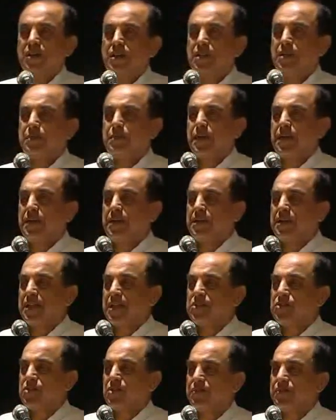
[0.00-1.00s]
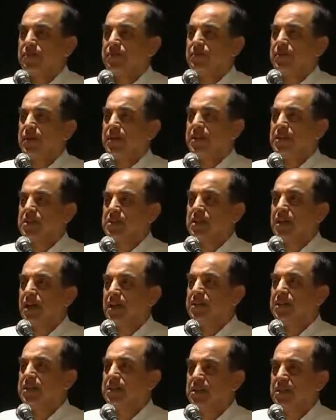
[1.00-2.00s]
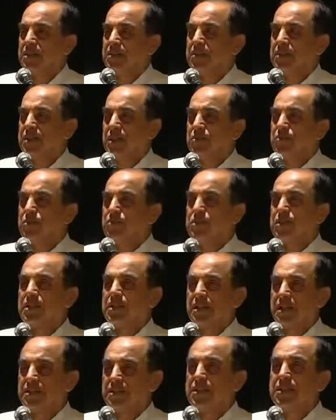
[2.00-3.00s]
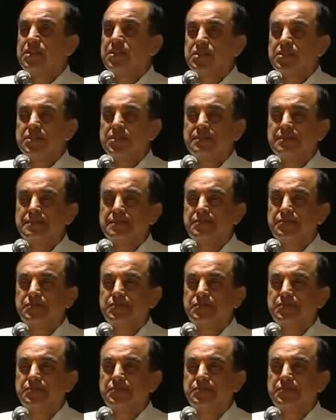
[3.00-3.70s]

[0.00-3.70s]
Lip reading: the parentage of various Nehrus and Gandhis.